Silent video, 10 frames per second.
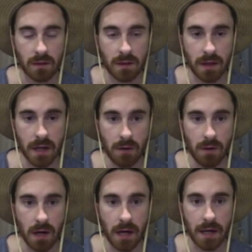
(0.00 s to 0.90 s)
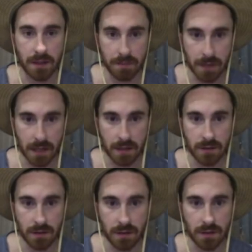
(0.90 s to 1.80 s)
Now, I end up getting
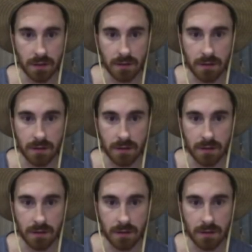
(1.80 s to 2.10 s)
the